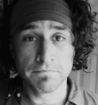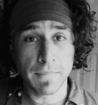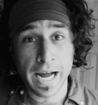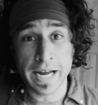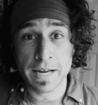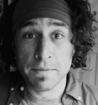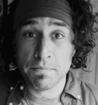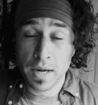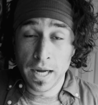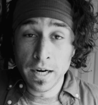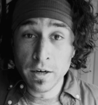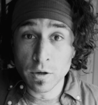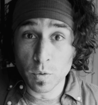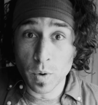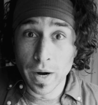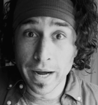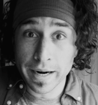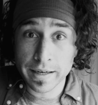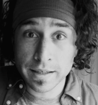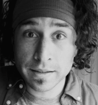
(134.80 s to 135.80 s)
I had been to
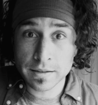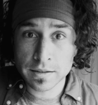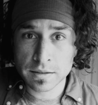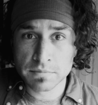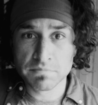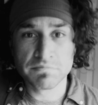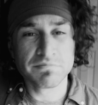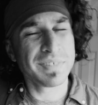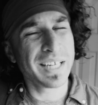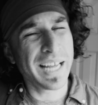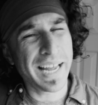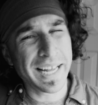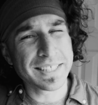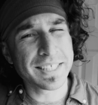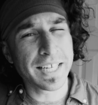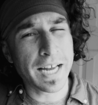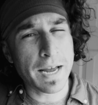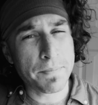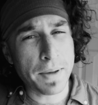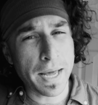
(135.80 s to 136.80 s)
weddings. Can't
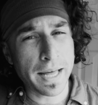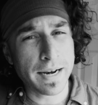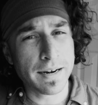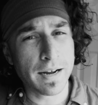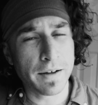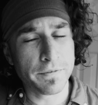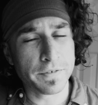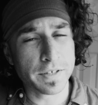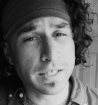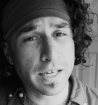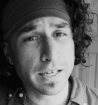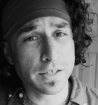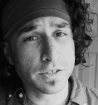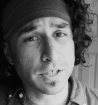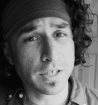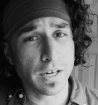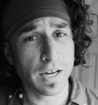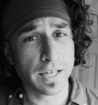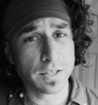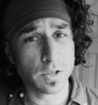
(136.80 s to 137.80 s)
say I paid enough
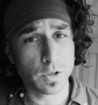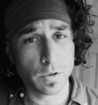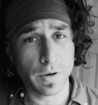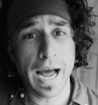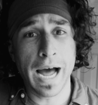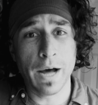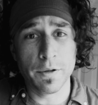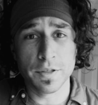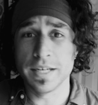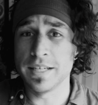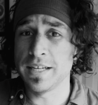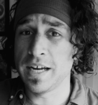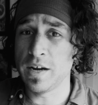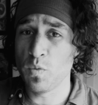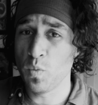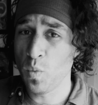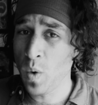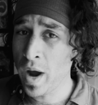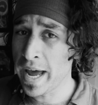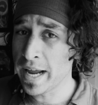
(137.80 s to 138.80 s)
attention onto how the day
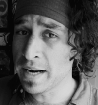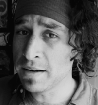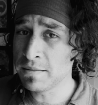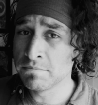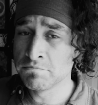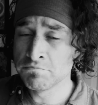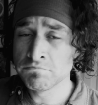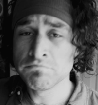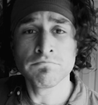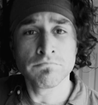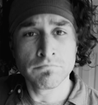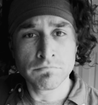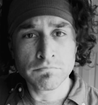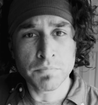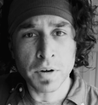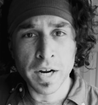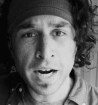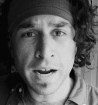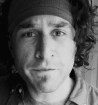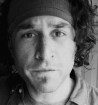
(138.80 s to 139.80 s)
went,
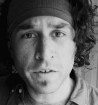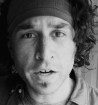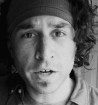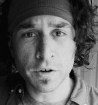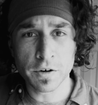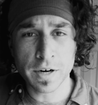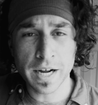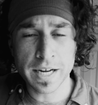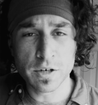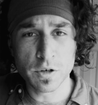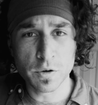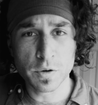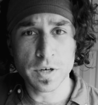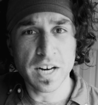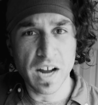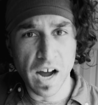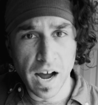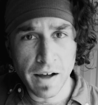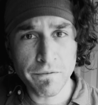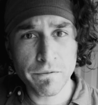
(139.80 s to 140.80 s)
but I figured I knew
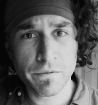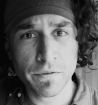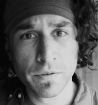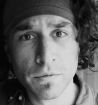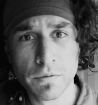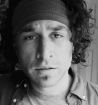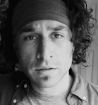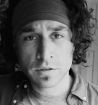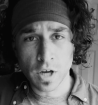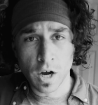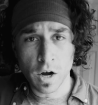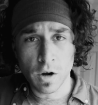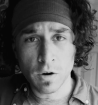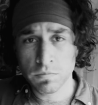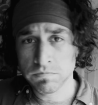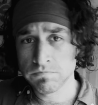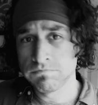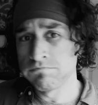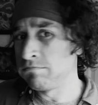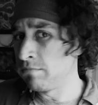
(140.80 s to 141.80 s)
enough.
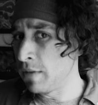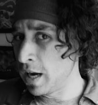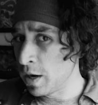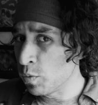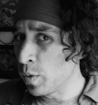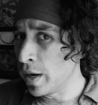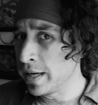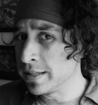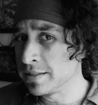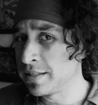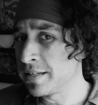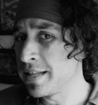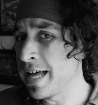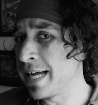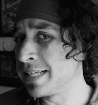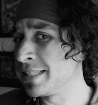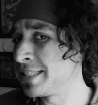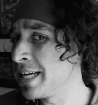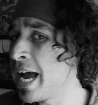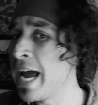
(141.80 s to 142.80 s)
So I went into
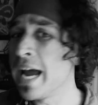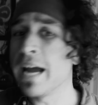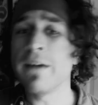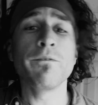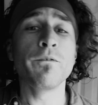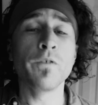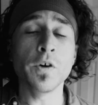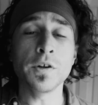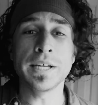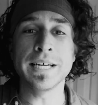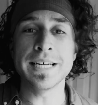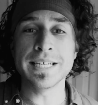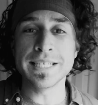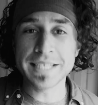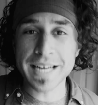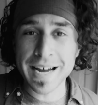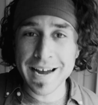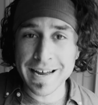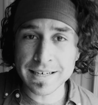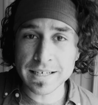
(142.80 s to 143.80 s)
that day fully
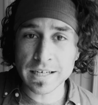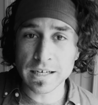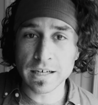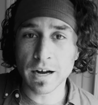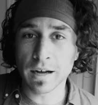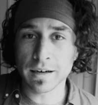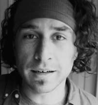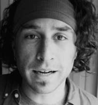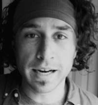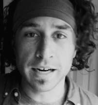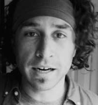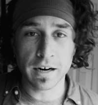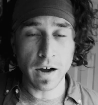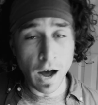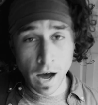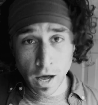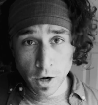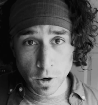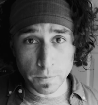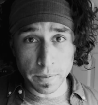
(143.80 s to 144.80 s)
intending on letting
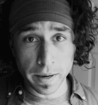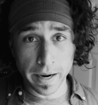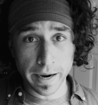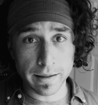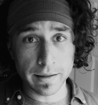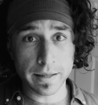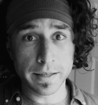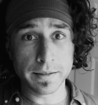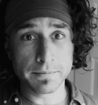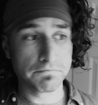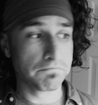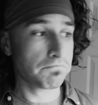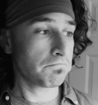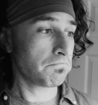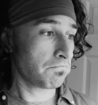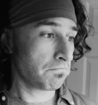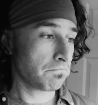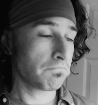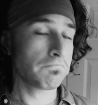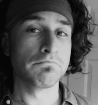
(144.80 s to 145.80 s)
autopilot
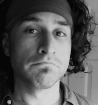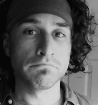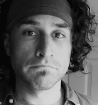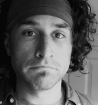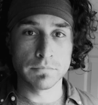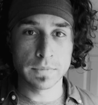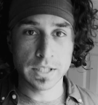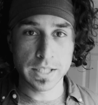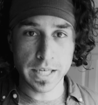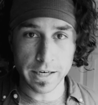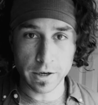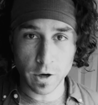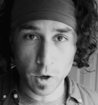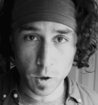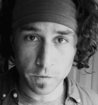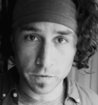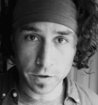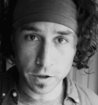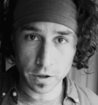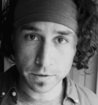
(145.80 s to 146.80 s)
take
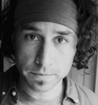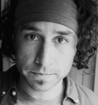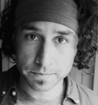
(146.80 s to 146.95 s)
over.